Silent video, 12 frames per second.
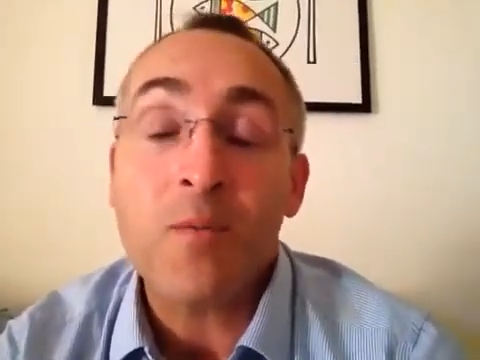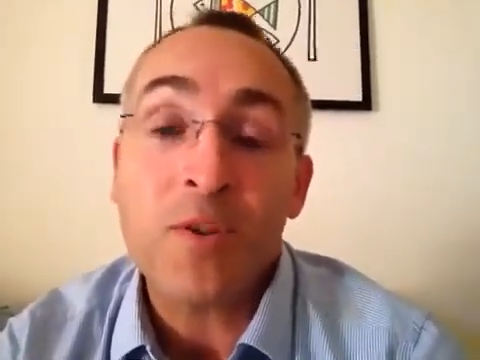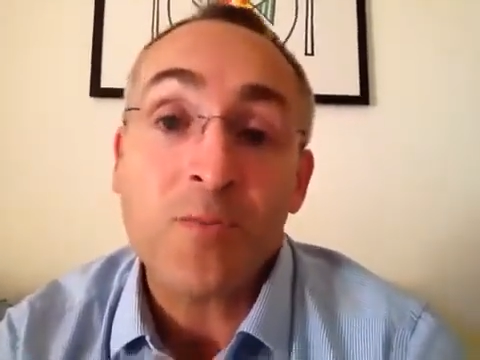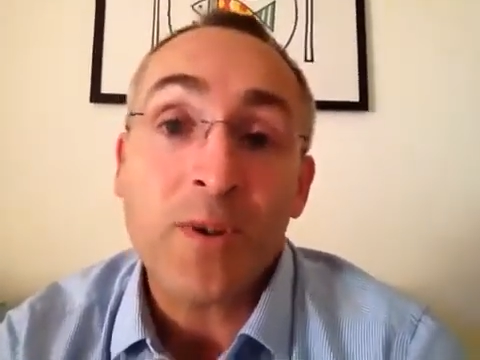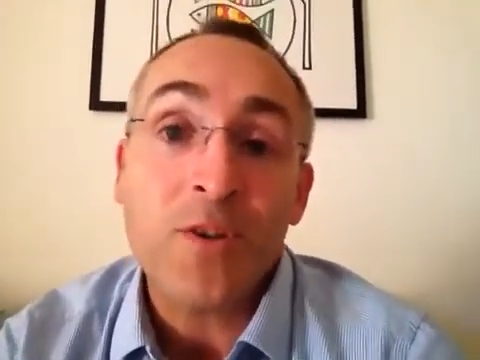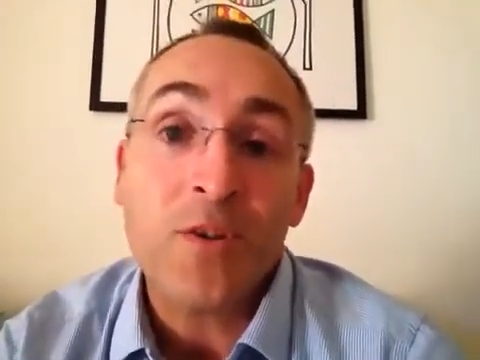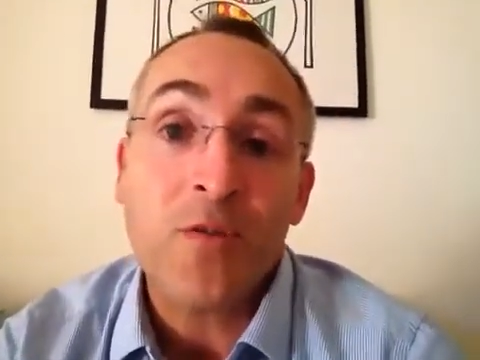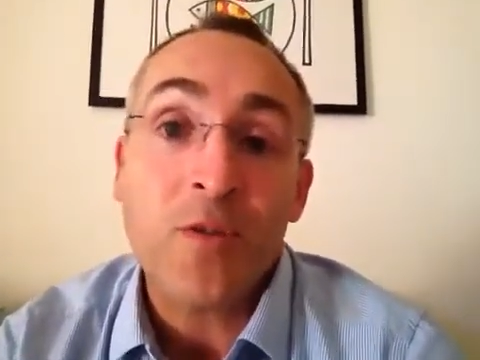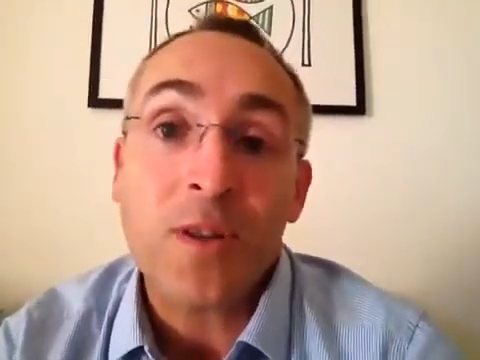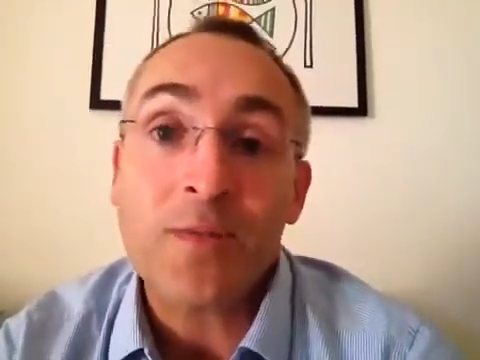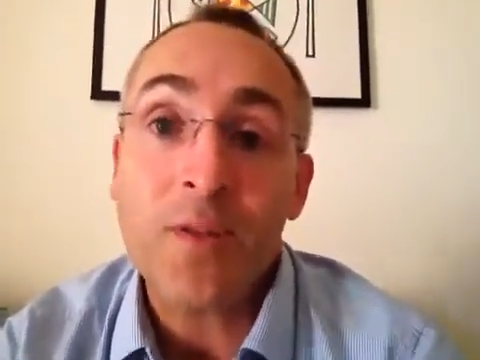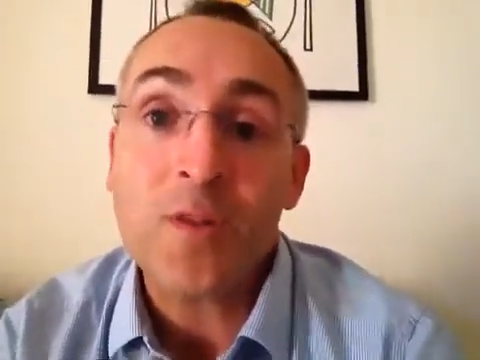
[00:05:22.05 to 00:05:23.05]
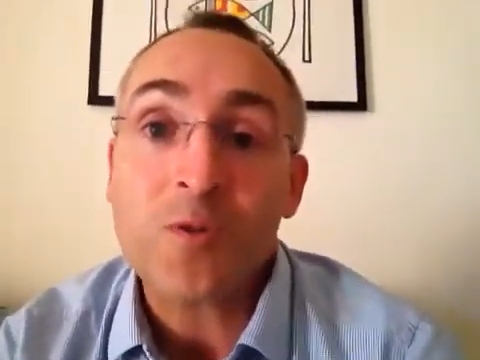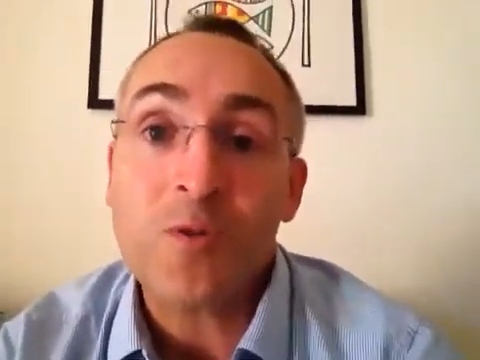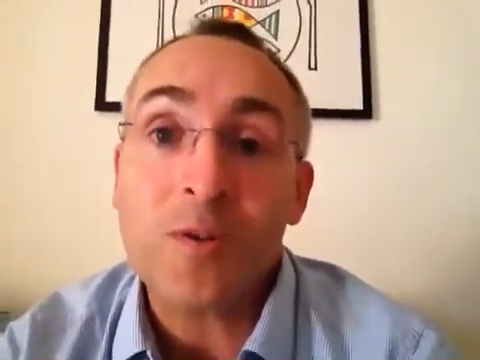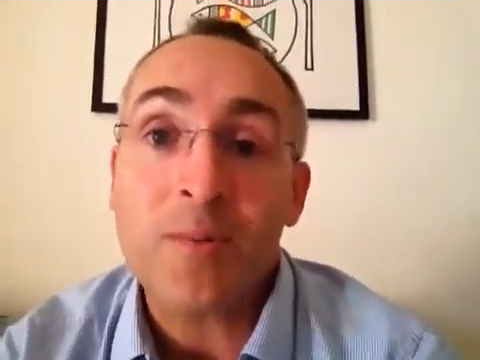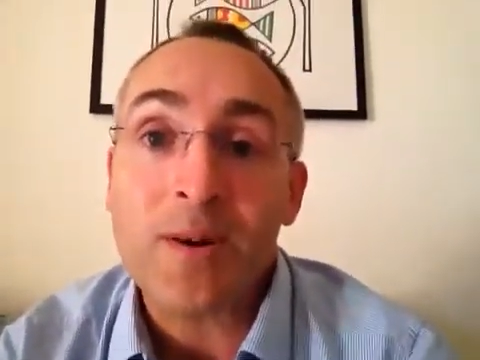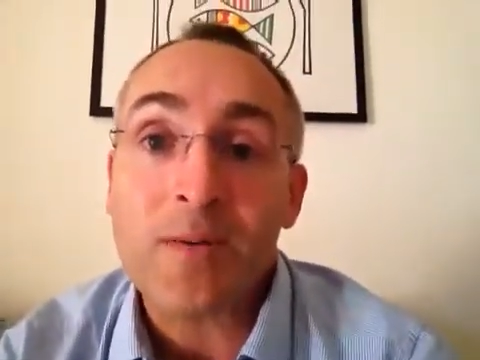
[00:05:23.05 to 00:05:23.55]
which means you've got nothing to
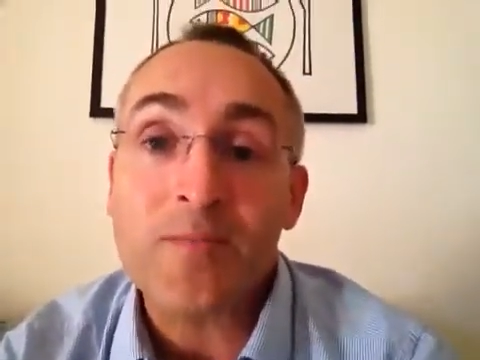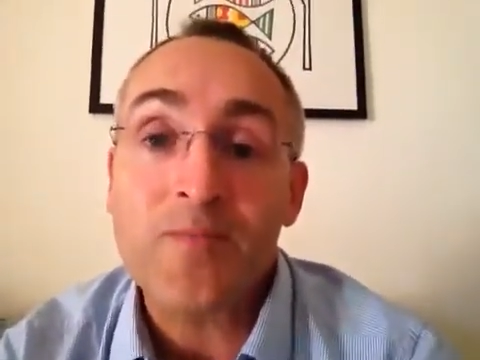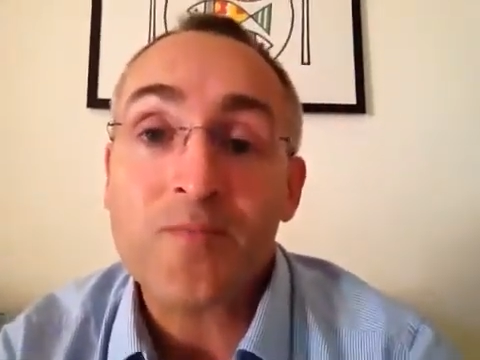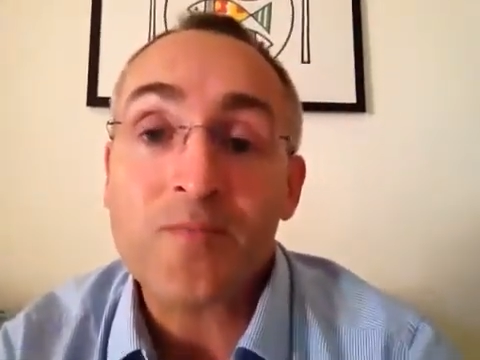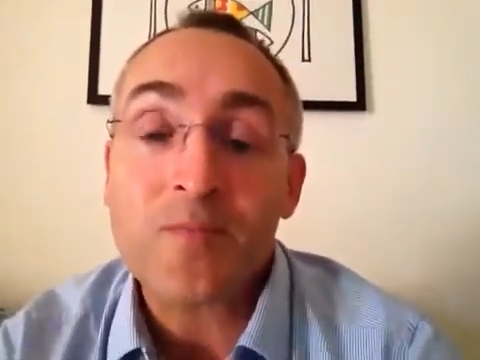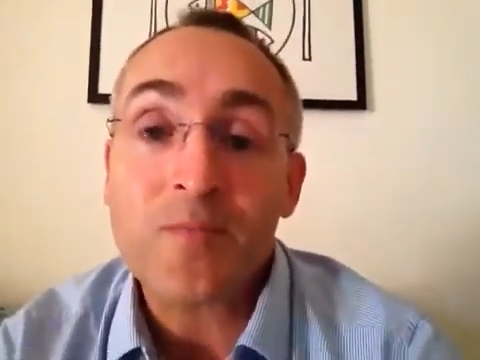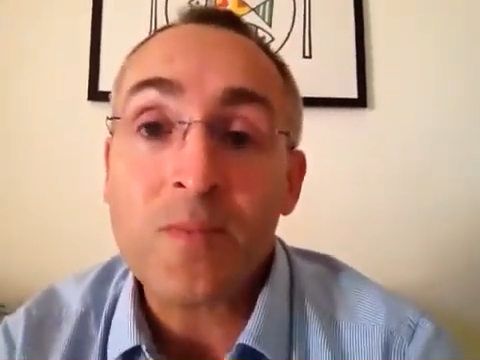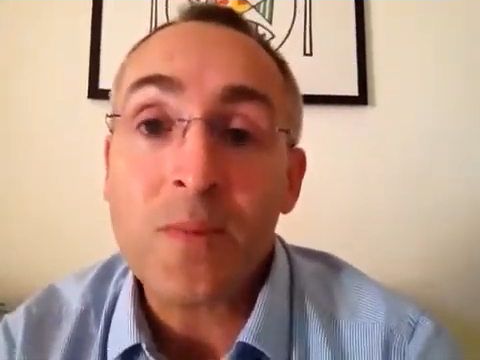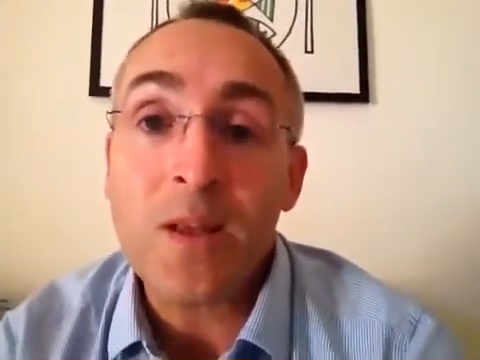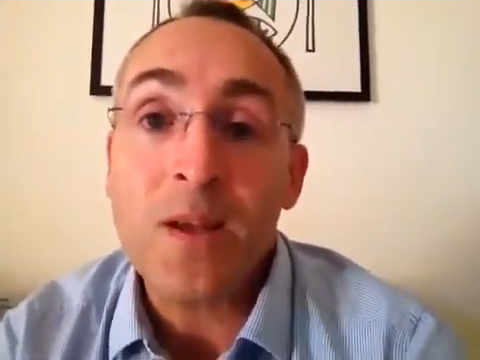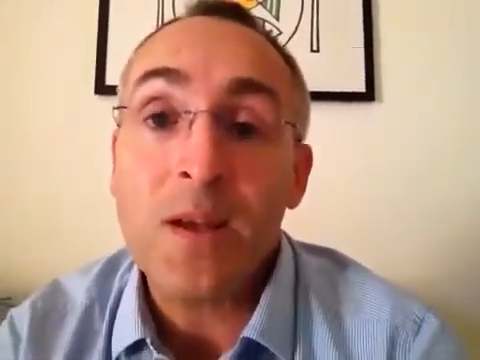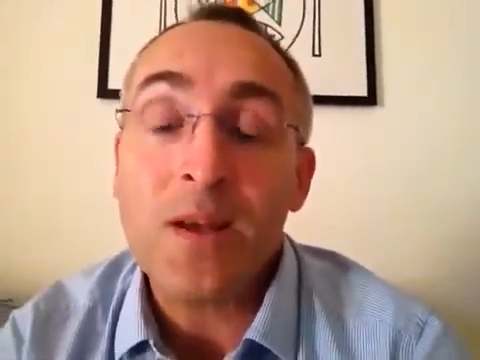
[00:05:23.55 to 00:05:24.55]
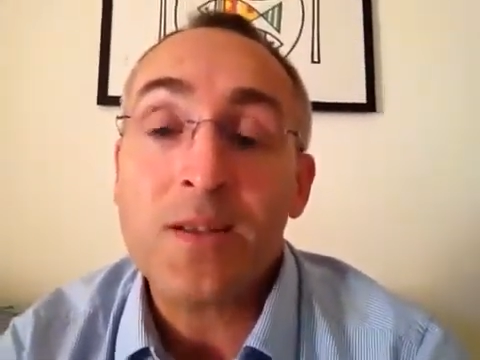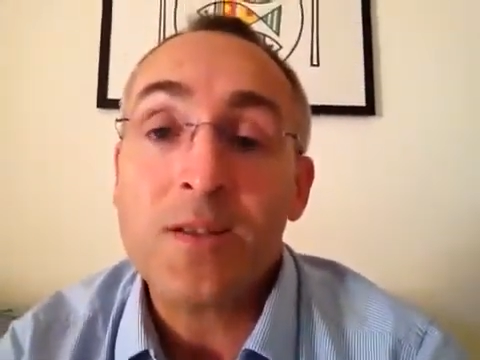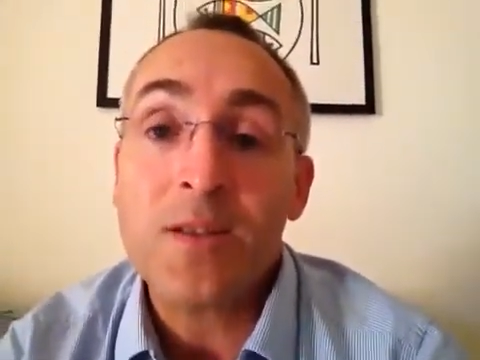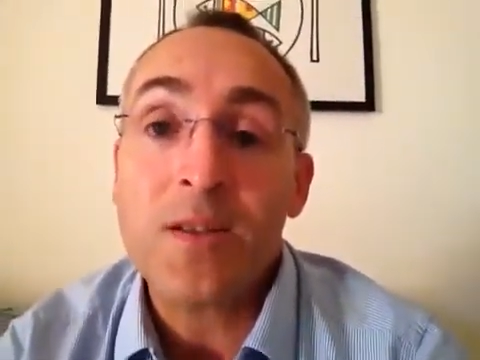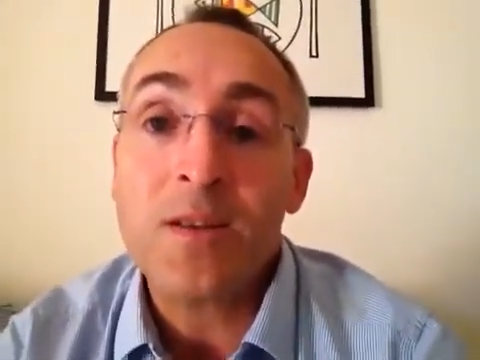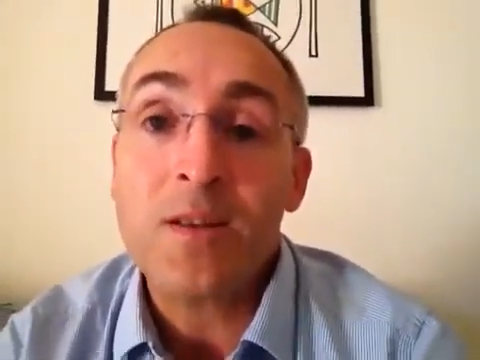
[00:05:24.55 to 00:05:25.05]
talk about.
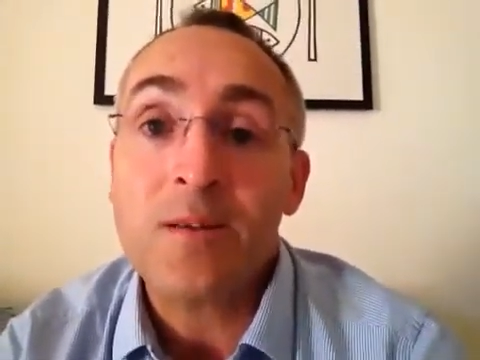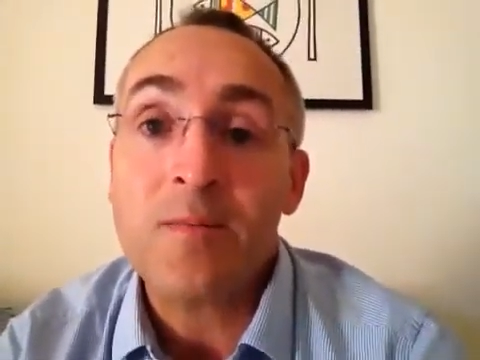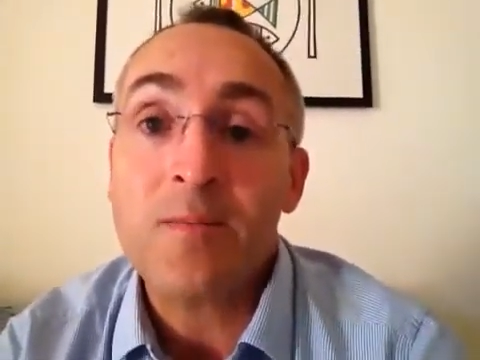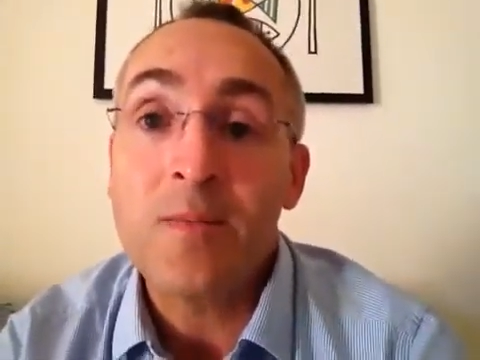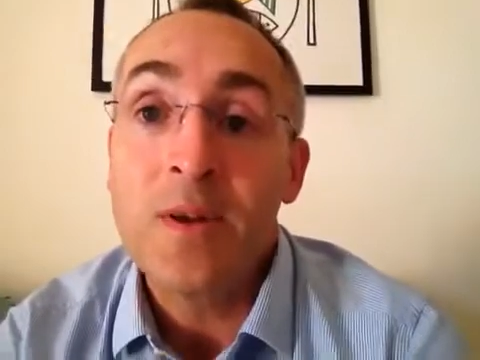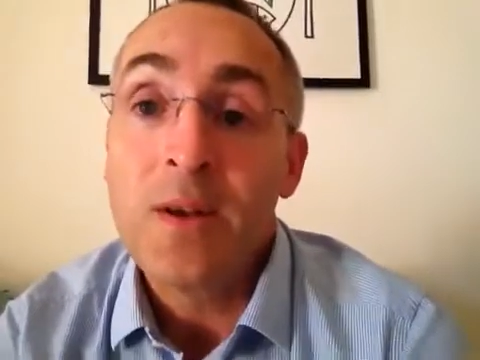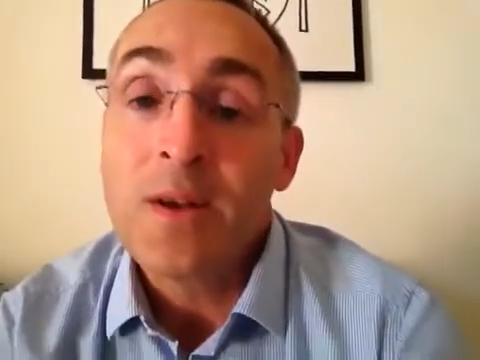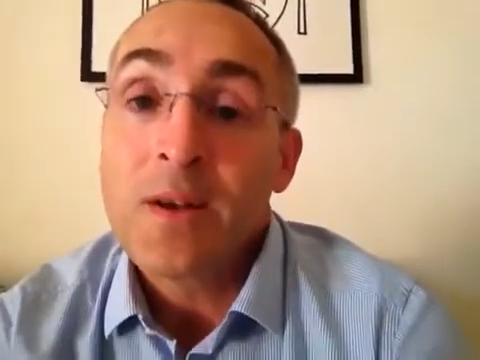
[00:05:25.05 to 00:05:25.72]
And